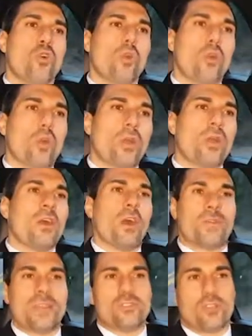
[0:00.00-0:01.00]
or
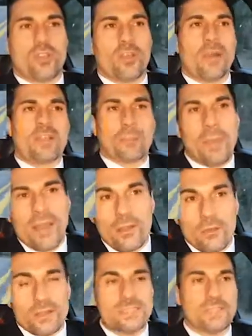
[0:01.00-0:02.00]
are they talking about the
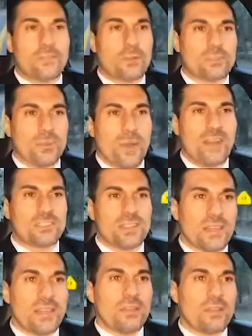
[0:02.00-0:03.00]
pedal is difficult to
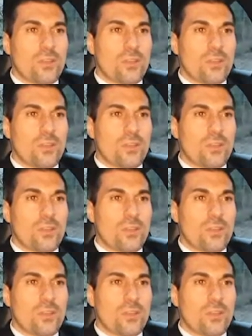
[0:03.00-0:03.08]
modulate?